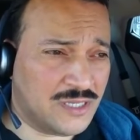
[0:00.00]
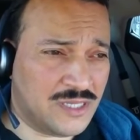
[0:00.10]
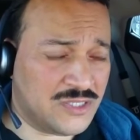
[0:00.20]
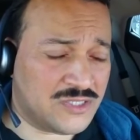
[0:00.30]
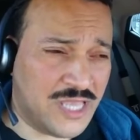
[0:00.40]

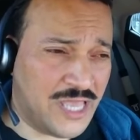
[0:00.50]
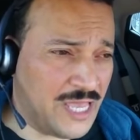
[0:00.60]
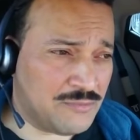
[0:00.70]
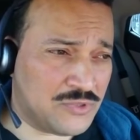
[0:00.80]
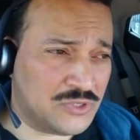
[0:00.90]
It's
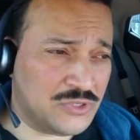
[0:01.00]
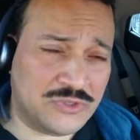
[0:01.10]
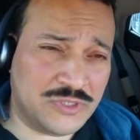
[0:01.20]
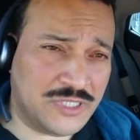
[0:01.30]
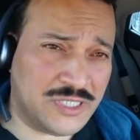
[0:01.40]

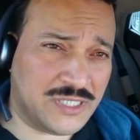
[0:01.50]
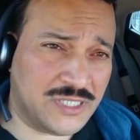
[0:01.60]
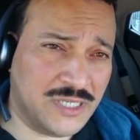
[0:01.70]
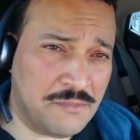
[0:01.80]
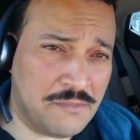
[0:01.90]
absolutely
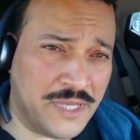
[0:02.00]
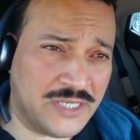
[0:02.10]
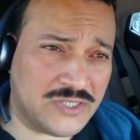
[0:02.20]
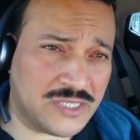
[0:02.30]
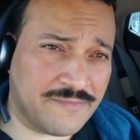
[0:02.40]

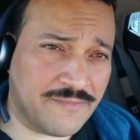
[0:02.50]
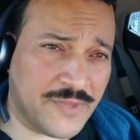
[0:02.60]
amazing.